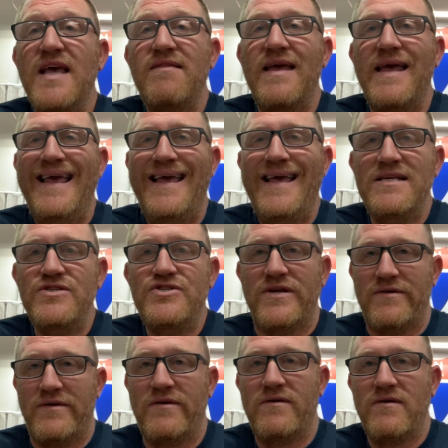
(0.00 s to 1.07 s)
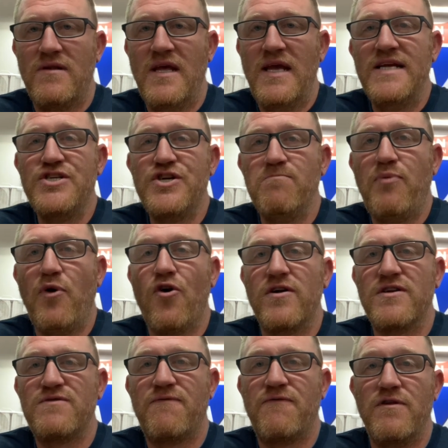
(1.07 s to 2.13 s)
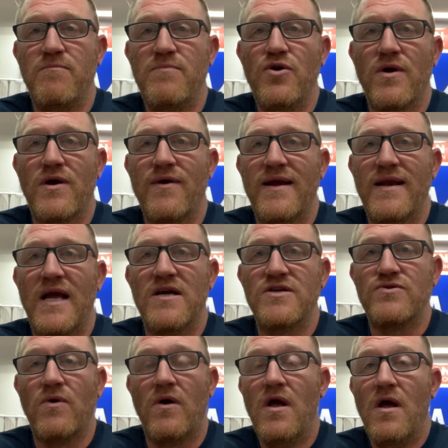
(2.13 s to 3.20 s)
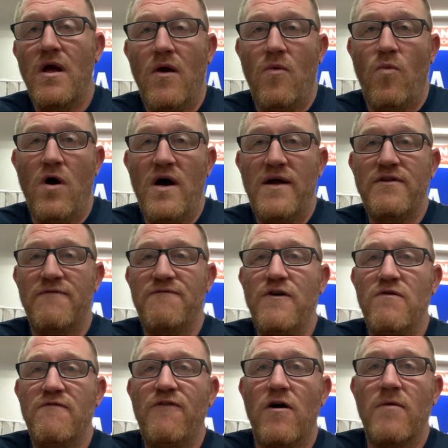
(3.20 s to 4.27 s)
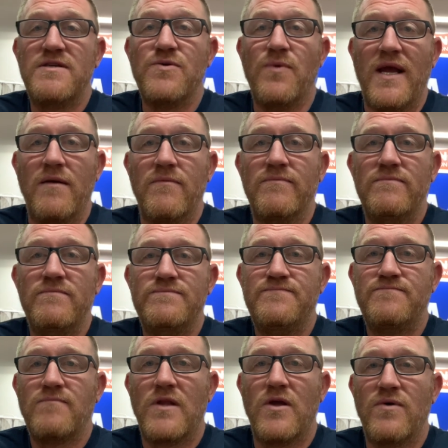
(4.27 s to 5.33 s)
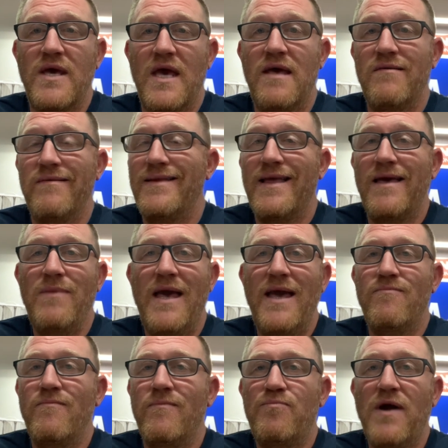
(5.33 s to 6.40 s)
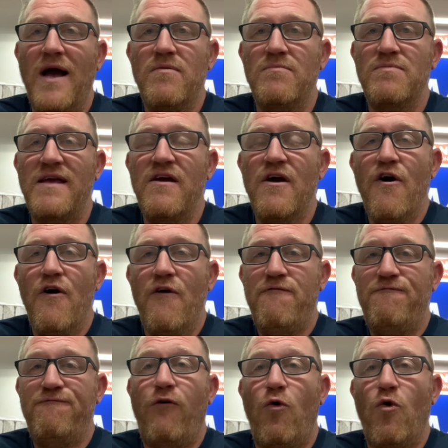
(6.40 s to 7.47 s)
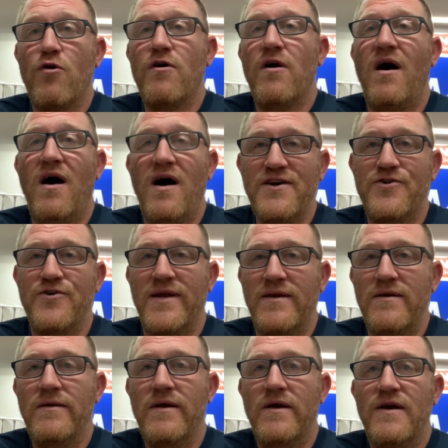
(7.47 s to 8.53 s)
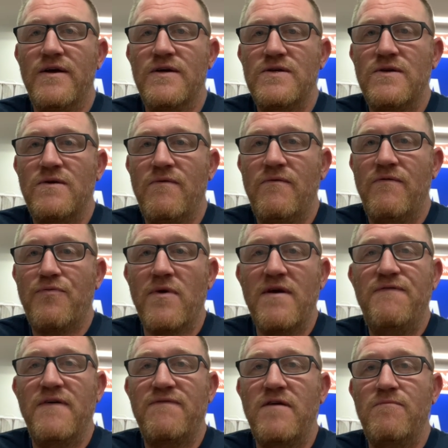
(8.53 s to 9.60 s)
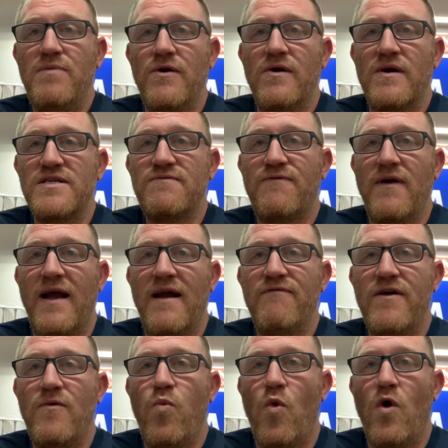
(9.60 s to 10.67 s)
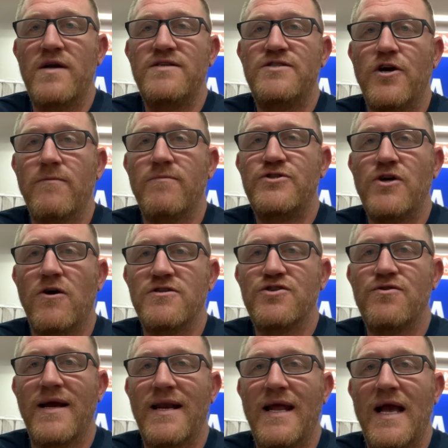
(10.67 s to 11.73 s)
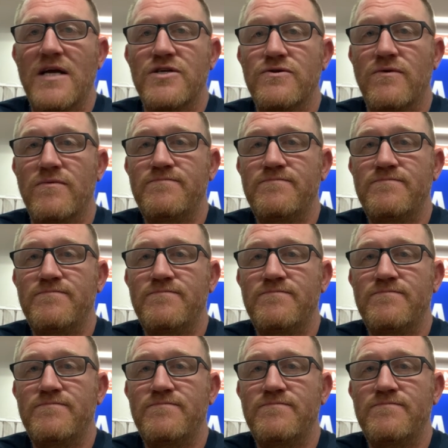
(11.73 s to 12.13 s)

the engine parts for the Buick Grand National. One, they're few and far between. Okay, they made probably 400 350 Buicks for every one turbocharged Grand National.